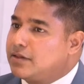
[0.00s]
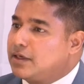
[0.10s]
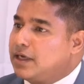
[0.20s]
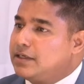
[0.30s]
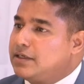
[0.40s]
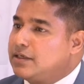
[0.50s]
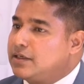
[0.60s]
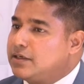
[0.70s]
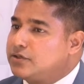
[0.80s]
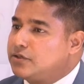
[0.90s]
the idea
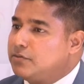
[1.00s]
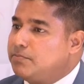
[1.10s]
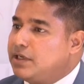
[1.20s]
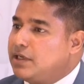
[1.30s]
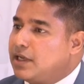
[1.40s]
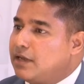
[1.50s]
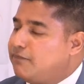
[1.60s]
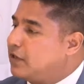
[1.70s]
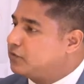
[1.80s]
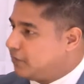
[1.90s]
is to be a
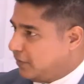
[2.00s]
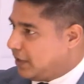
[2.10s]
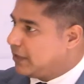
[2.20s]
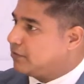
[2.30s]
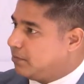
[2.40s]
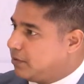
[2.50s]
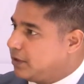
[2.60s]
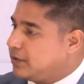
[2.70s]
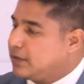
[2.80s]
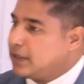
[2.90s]
venture
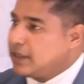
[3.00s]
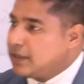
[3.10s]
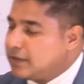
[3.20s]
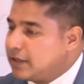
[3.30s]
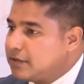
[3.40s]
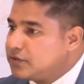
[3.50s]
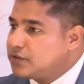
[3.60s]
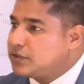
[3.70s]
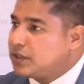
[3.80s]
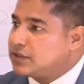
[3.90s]
philanthropy that
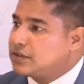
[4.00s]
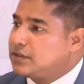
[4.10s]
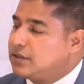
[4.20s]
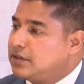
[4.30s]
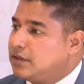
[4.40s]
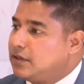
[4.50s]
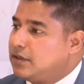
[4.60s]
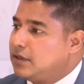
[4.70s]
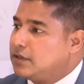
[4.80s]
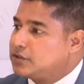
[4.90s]
doesn't just
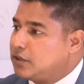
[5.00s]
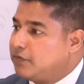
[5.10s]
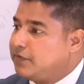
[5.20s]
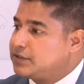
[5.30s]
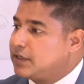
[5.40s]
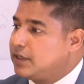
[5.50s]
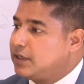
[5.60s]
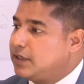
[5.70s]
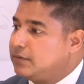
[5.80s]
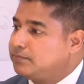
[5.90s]
serve as
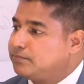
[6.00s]
a